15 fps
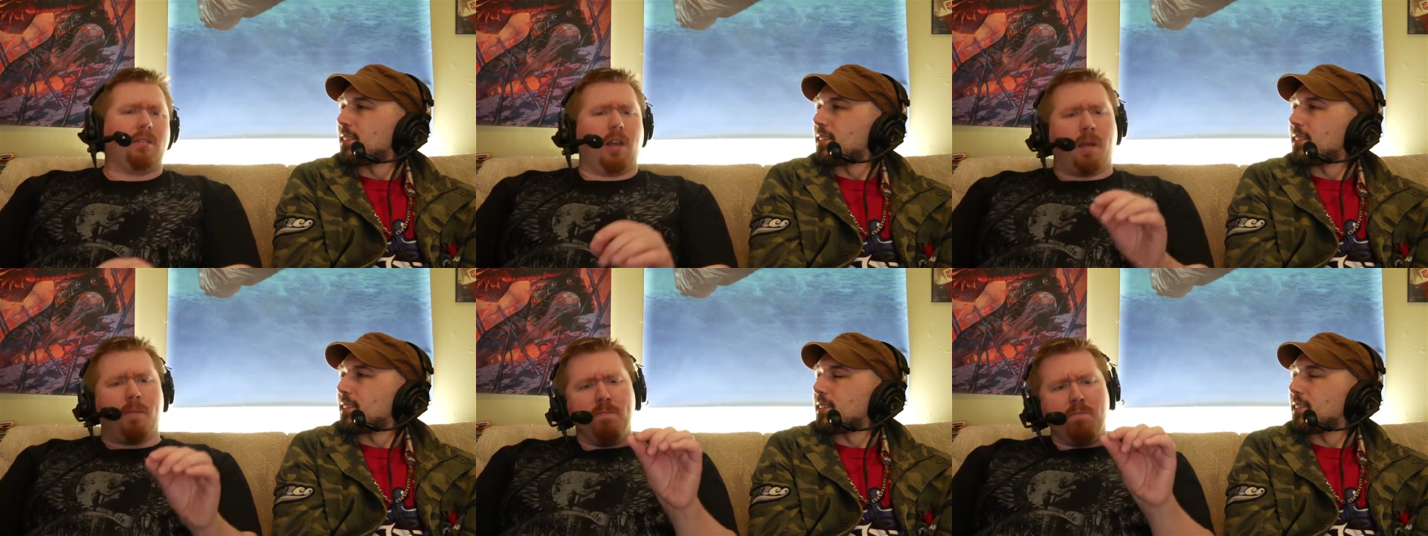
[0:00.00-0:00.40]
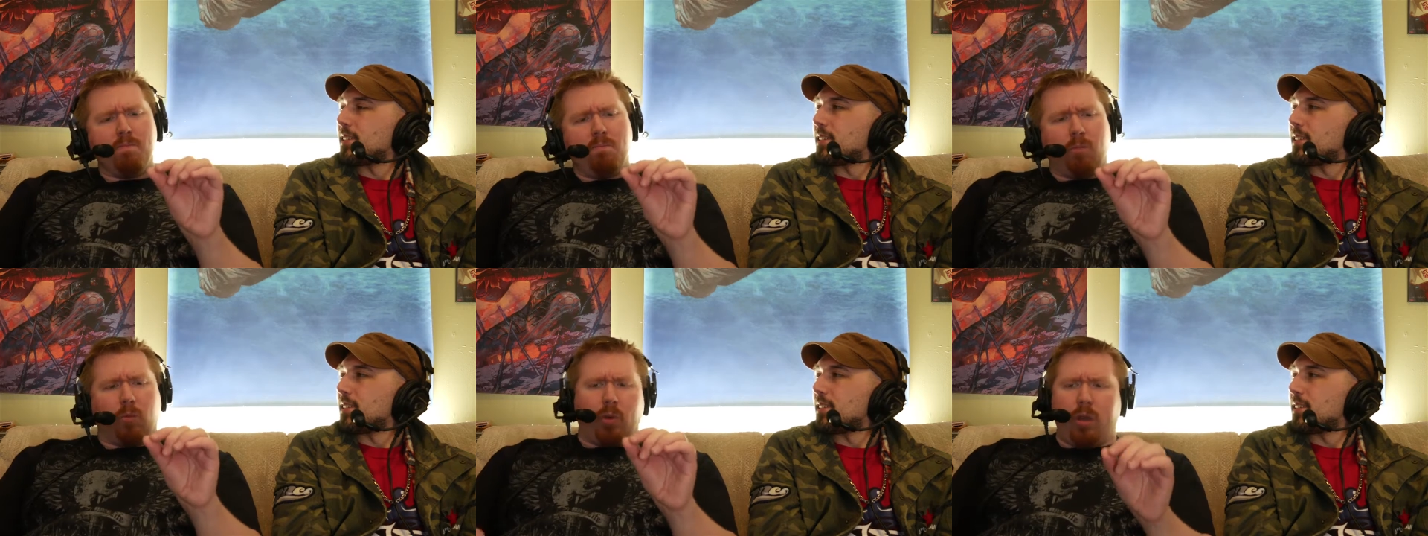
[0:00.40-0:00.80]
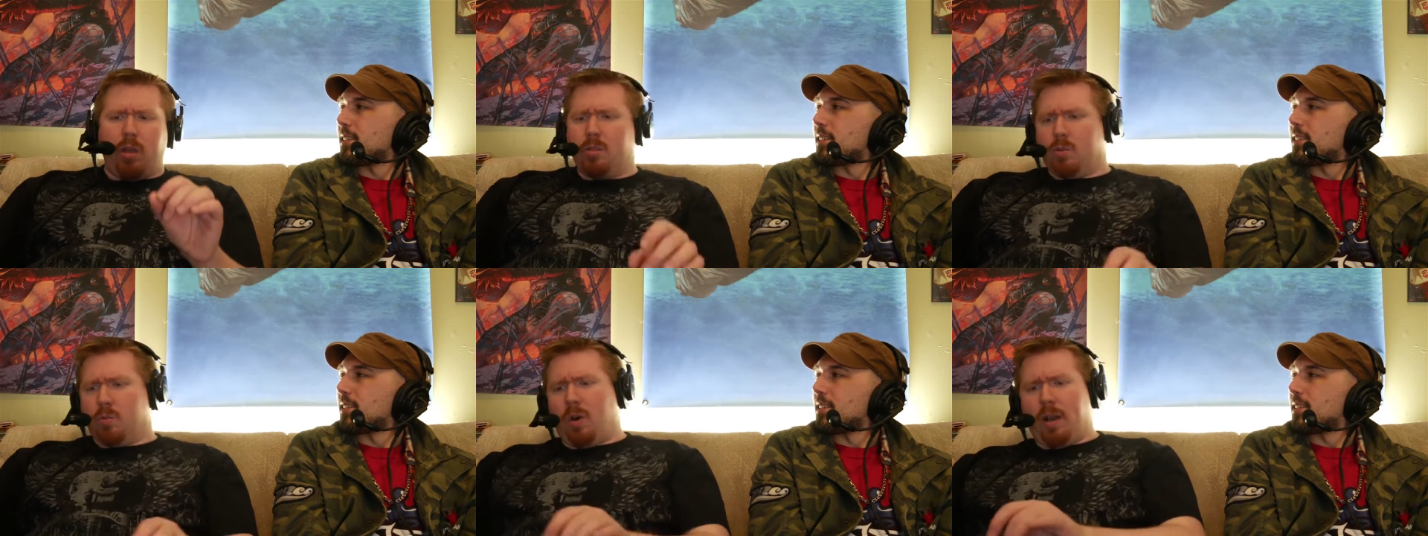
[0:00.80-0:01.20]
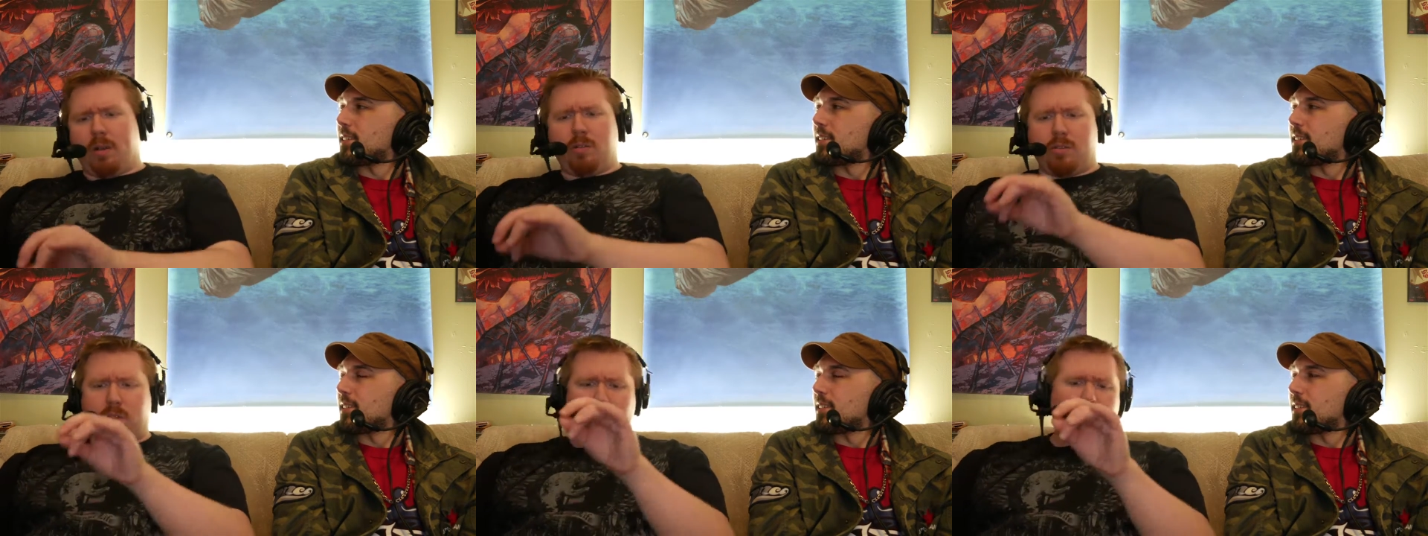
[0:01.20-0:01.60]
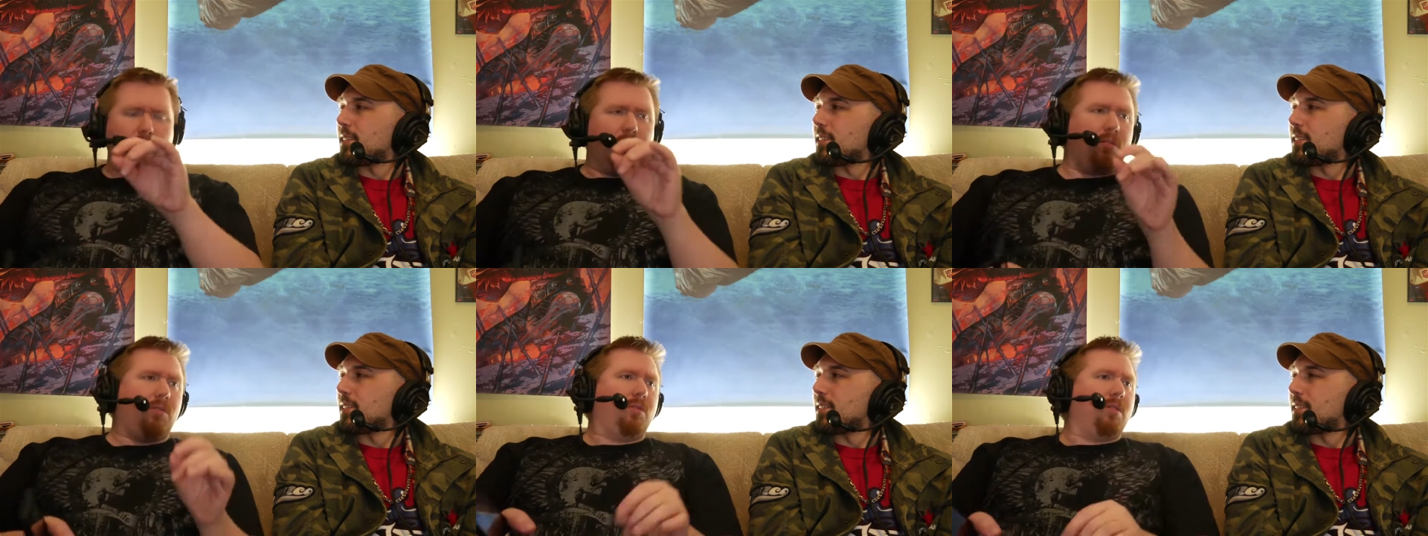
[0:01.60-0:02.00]
Speaker 1: like hmm, okay, his wires
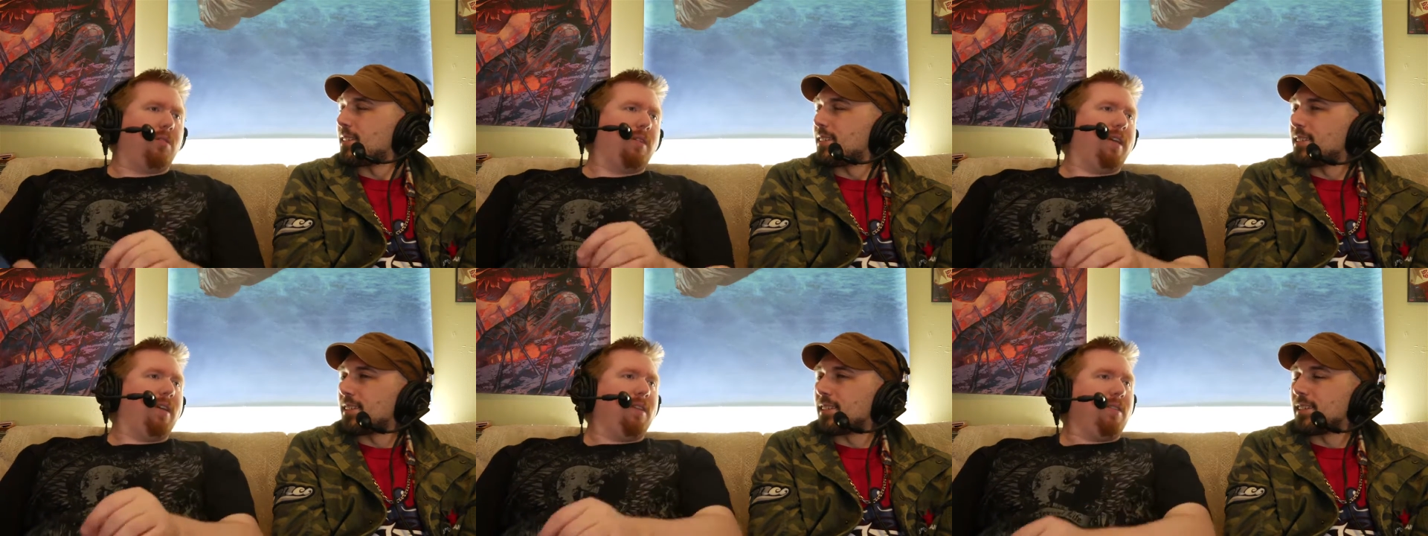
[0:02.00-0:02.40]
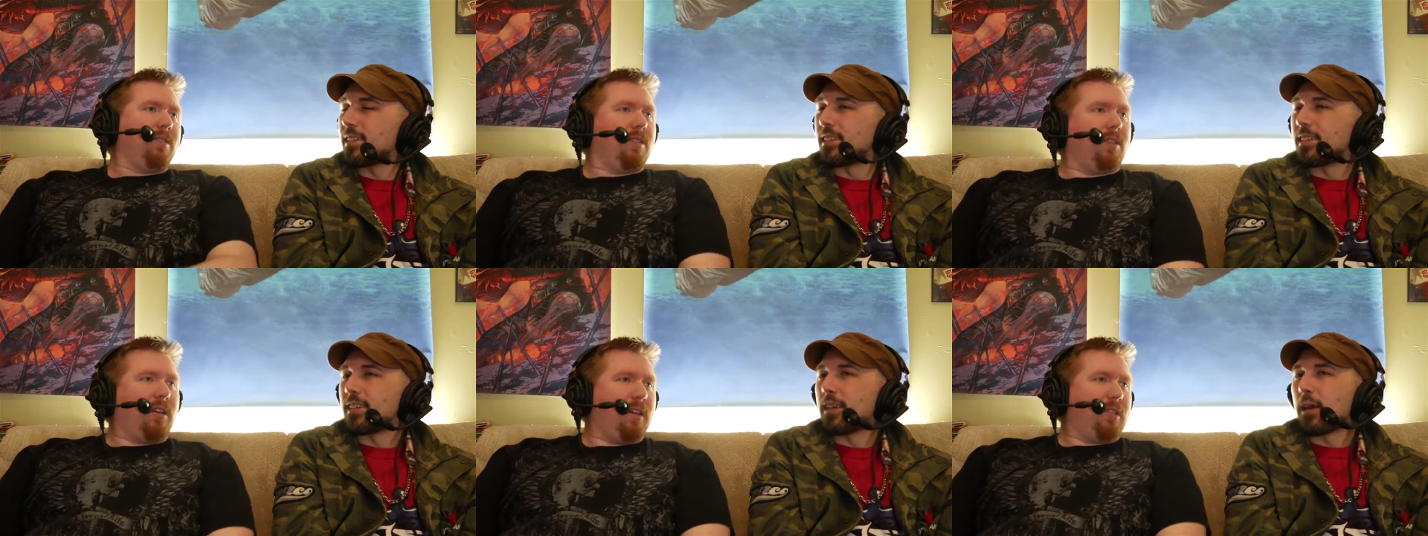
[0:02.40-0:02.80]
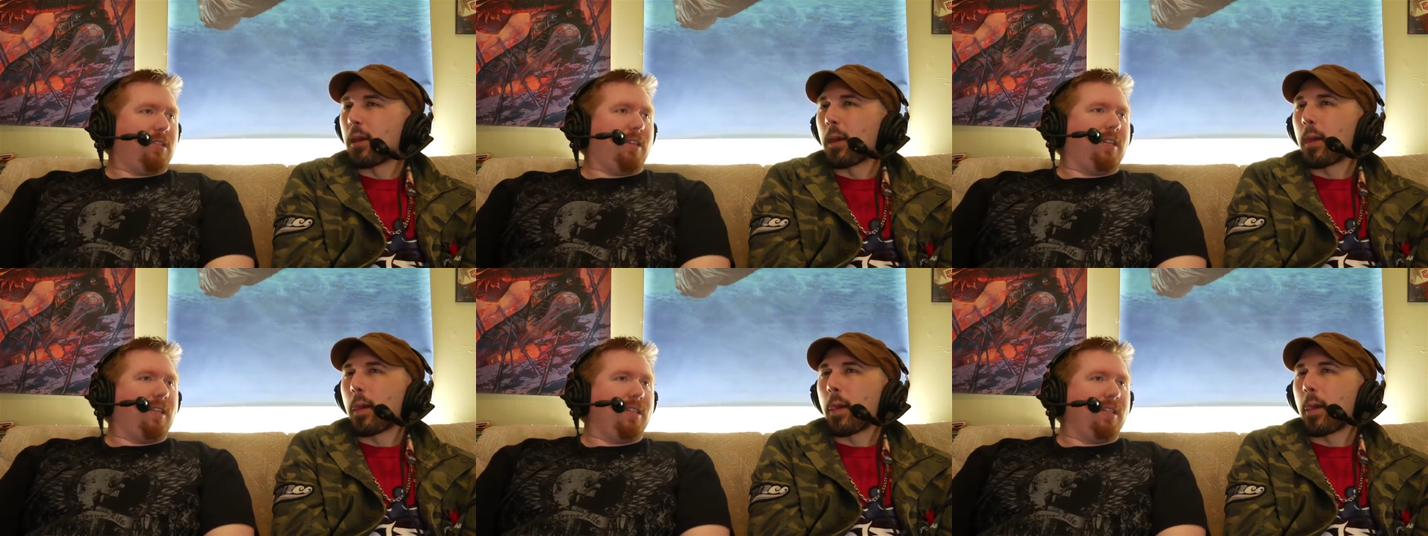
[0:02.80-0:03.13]
here, let's do the things and all that shit,